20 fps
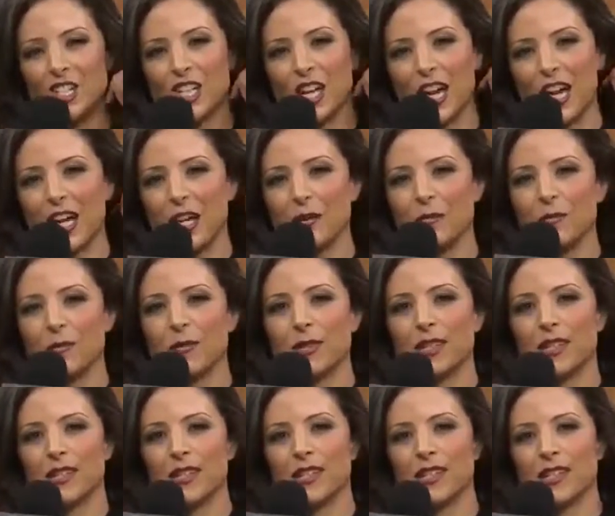
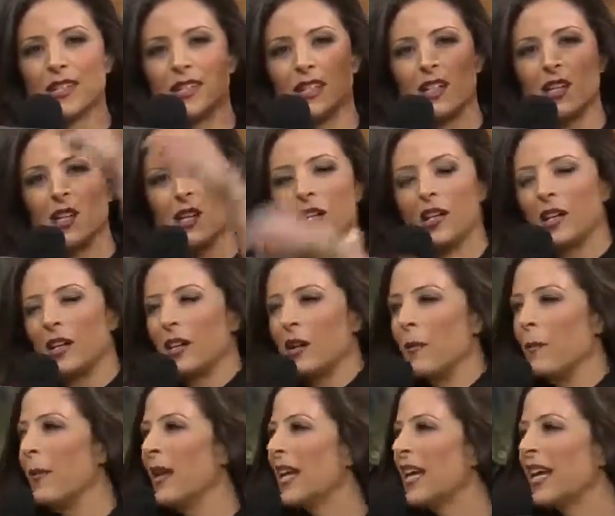James.
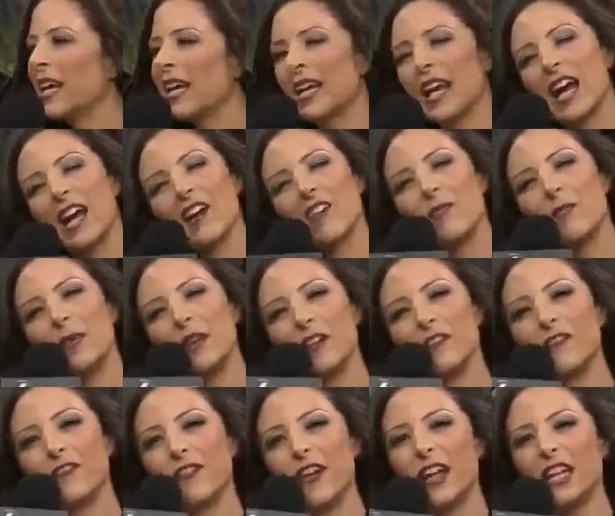Mickie and I have
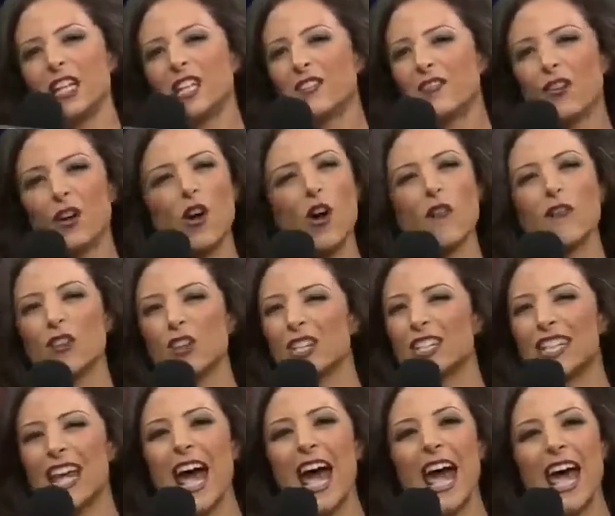been friends for
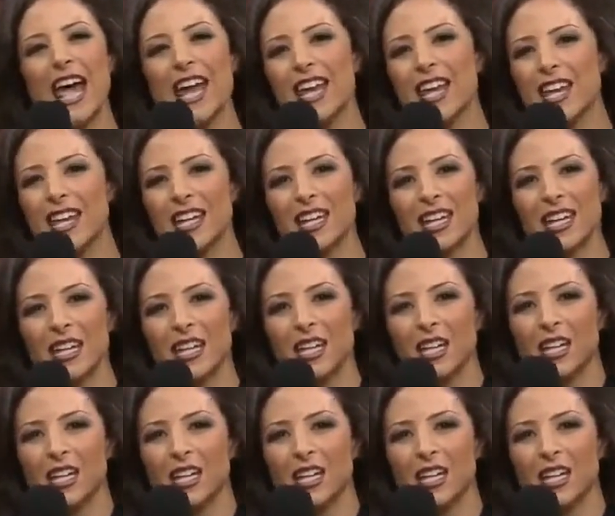over 10